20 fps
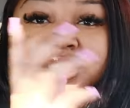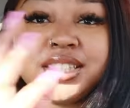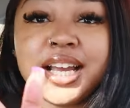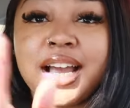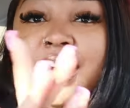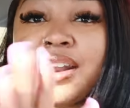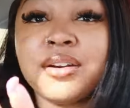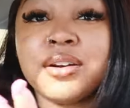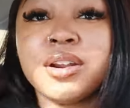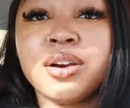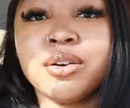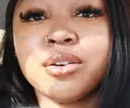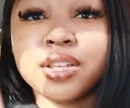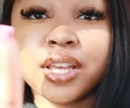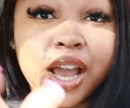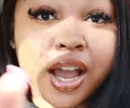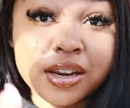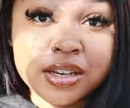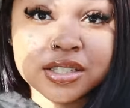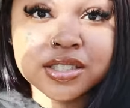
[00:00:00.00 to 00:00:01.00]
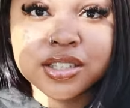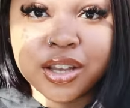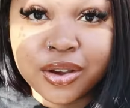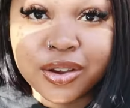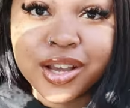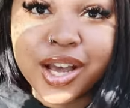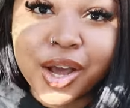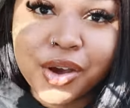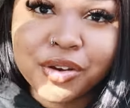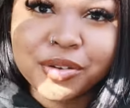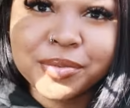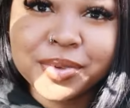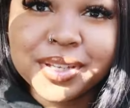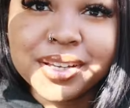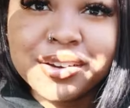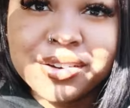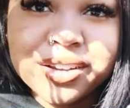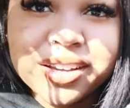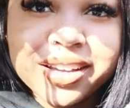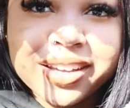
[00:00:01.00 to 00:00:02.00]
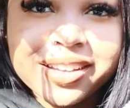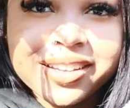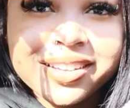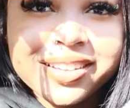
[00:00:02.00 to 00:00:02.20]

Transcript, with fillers: I don't know. Y'all just gonna come with me, okay?